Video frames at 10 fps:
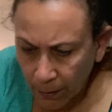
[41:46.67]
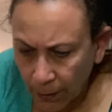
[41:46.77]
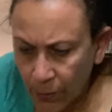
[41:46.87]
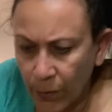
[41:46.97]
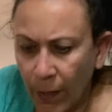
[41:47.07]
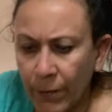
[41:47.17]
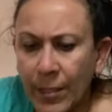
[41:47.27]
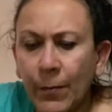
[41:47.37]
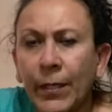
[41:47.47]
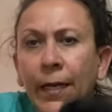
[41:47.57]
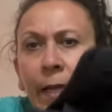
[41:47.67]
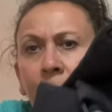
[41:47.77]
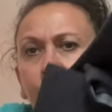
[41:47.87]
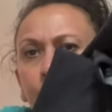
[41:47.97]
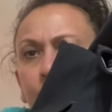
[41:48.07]
They do have a split
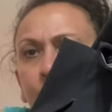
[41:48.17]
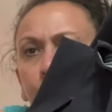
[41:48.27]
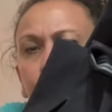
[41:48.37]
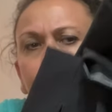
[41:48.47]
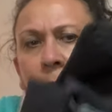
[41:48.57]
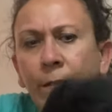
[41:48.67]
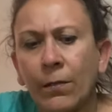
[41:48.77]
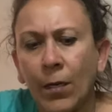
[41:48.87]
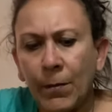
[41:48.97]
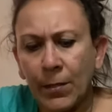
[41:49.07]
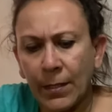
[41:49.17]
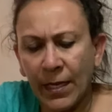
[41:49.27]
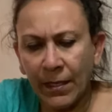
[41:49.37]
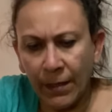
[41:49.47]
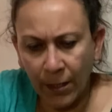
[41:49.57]
hem, so these are almost
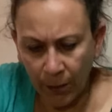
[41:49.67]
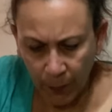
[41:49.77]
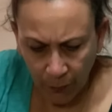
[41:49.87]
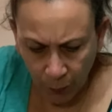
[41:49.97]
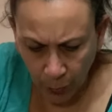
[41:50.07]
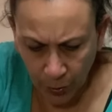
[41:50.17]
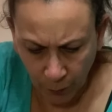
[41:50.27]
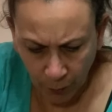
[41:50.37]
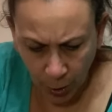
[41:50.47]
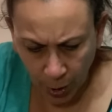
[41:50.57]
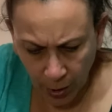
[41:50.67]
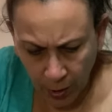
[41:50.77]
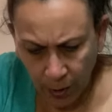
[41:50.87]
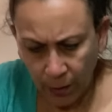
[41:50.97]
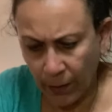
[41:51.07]
like they could be worn to work,
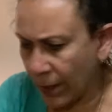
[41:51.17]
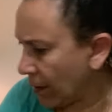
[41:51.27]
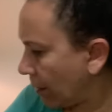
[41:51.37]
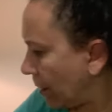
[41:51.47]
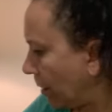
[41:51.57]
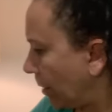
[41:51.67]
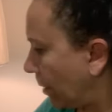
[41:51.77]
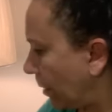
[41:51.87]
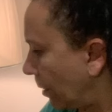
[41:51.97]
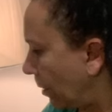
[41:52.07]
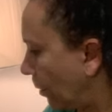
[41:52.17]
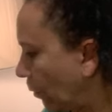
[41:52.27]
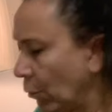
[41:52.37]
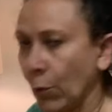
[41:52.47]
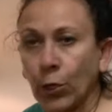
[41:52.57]
like
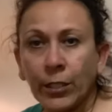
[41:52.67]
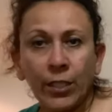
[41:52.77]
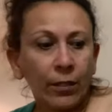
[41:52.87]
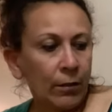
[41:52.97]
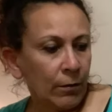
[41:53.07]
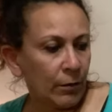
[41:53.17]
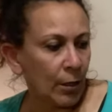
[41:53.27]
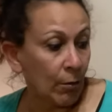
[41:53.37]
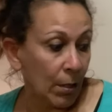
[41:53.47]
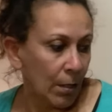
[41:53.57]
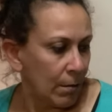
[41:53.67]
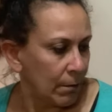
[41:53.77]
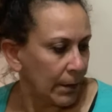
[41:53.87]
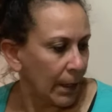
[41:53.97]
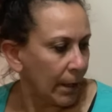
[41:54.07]
work to yoga
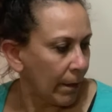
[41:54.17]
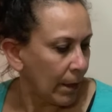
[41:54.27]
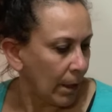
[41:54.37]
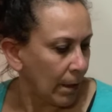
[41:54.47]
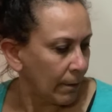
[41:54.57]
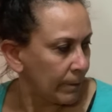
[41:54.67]
kind of thing.